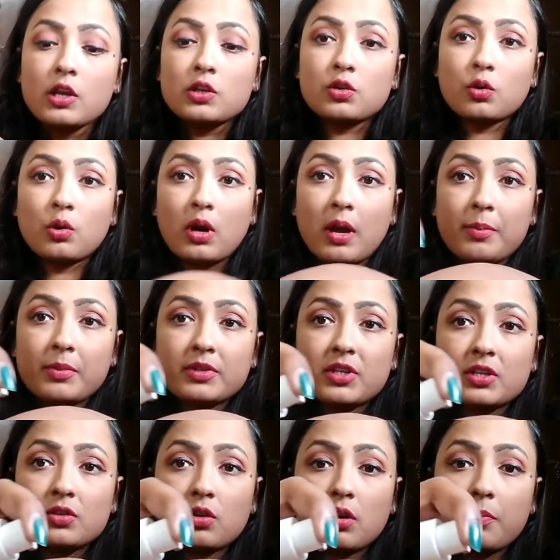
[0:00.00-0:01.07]
So I'm
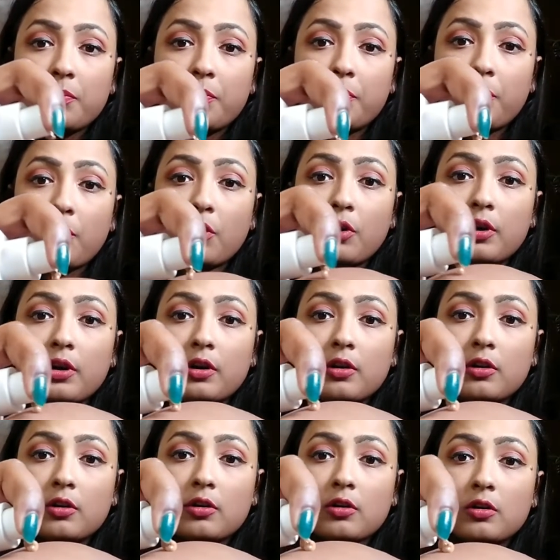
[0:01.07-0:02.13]
just gonna pour